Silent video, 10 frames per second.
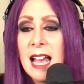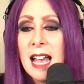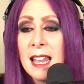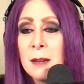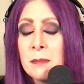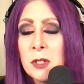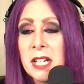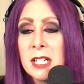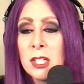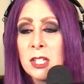I'm
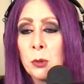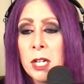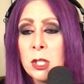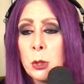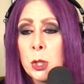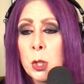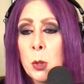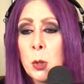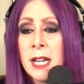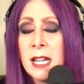6'3",
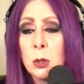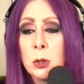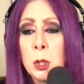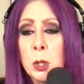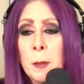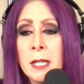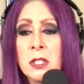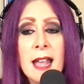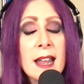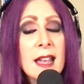220, so too big to
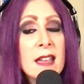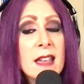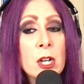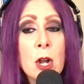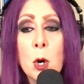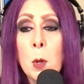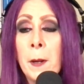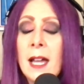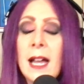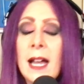skydive?
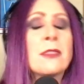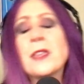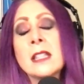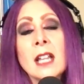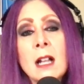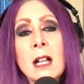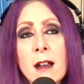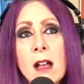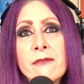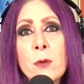Nope. I think the
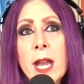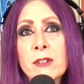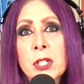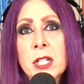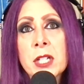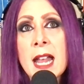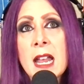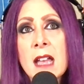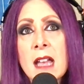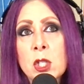cutoff weight for
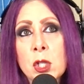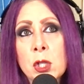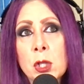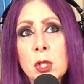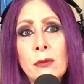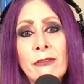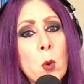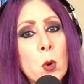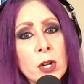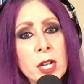skydiving is
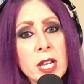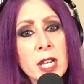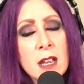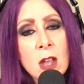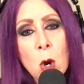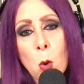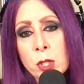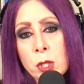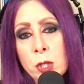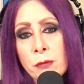240
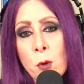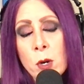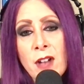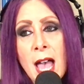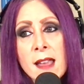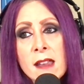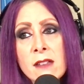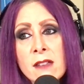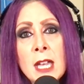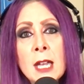or
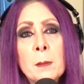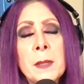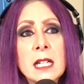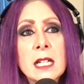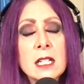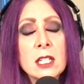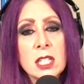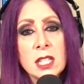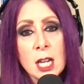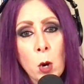245
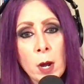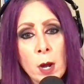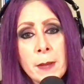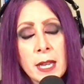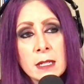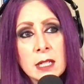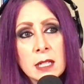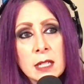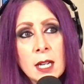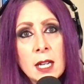because the equipment
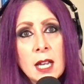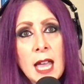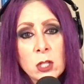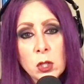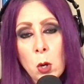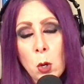has to